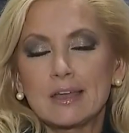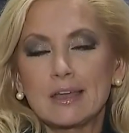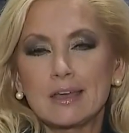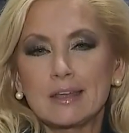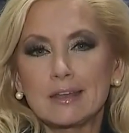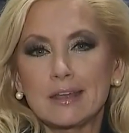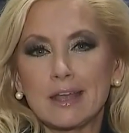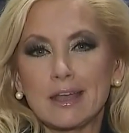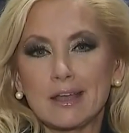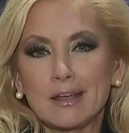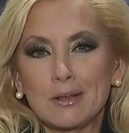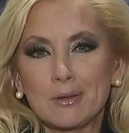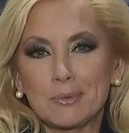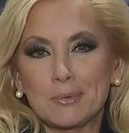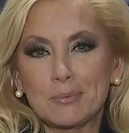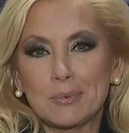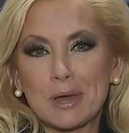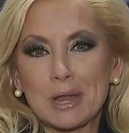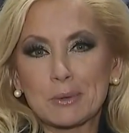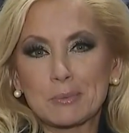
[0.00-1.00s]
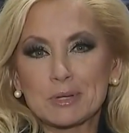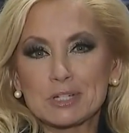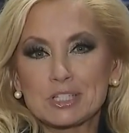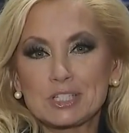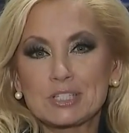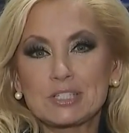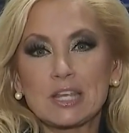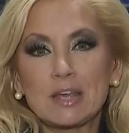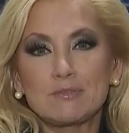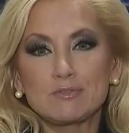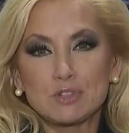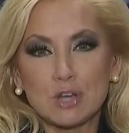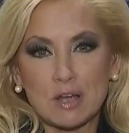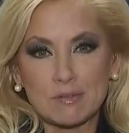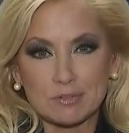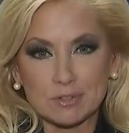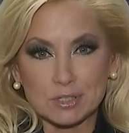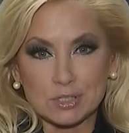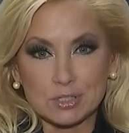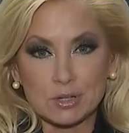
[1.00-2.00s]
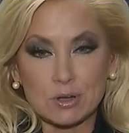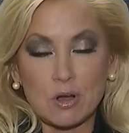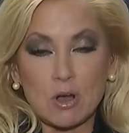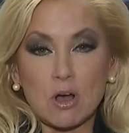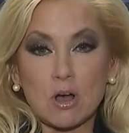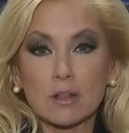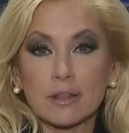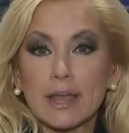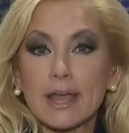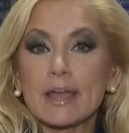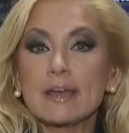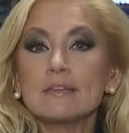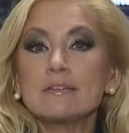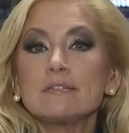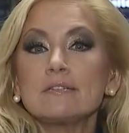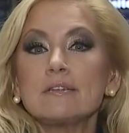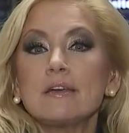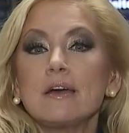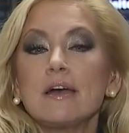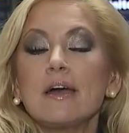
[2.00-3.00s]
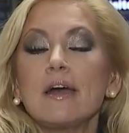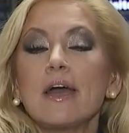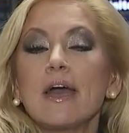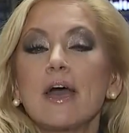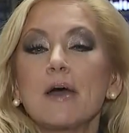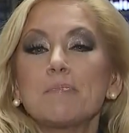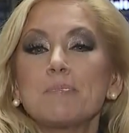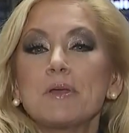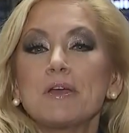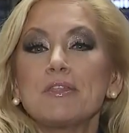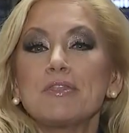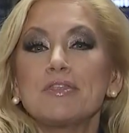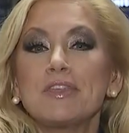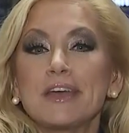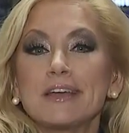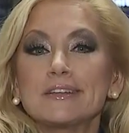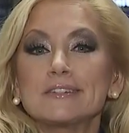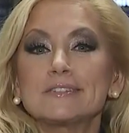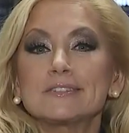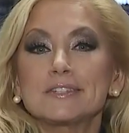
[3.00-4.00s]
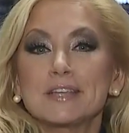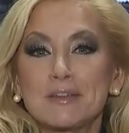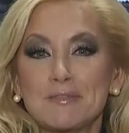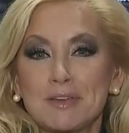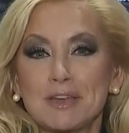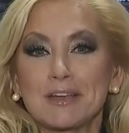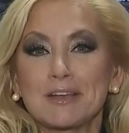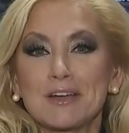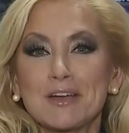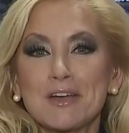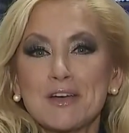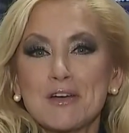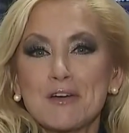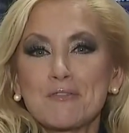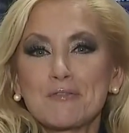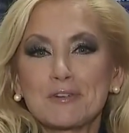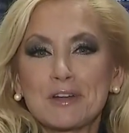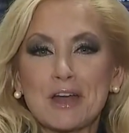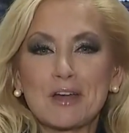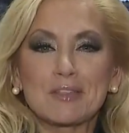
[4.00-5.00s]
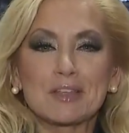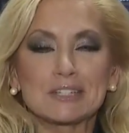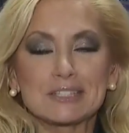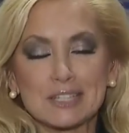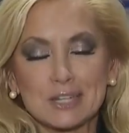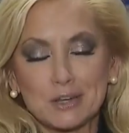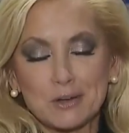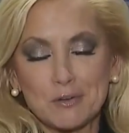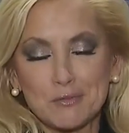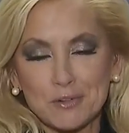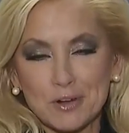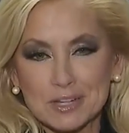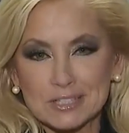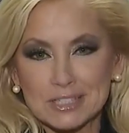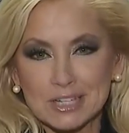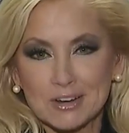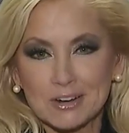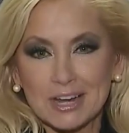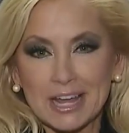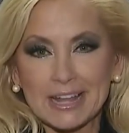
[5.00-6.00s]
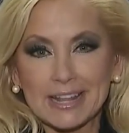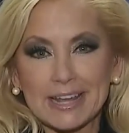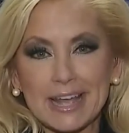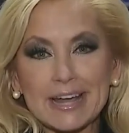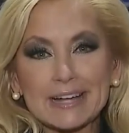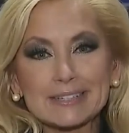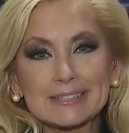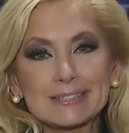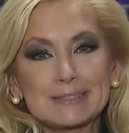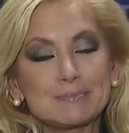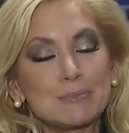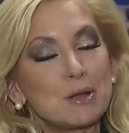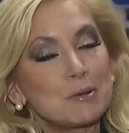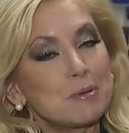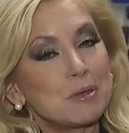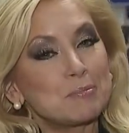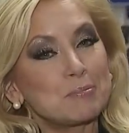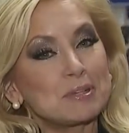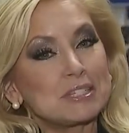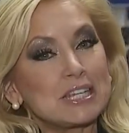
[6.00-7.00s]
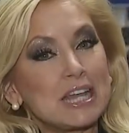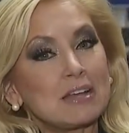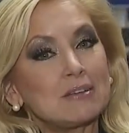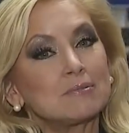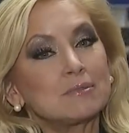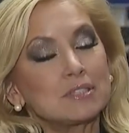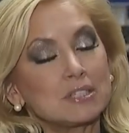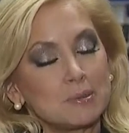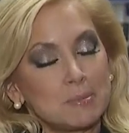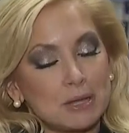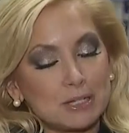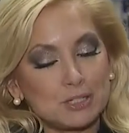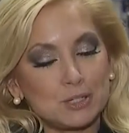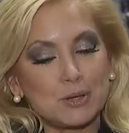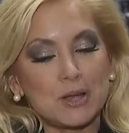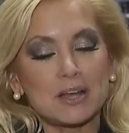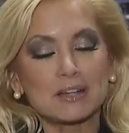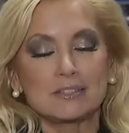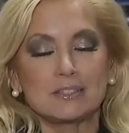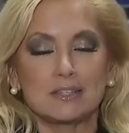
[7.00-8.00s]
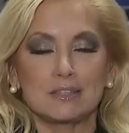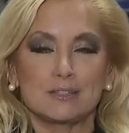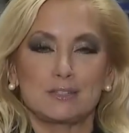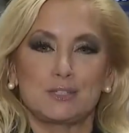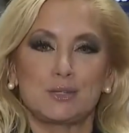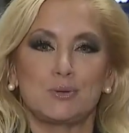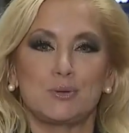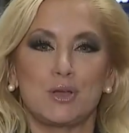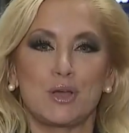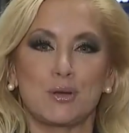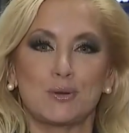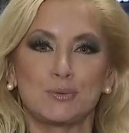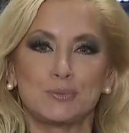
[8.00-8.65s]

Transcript: Anyhow, we want to wish safe travels to all and a happy Thanksgiving. For now, that's going to do it for us here at LAX. Mary Beth McDade, we'll send it back to you guys in the studio.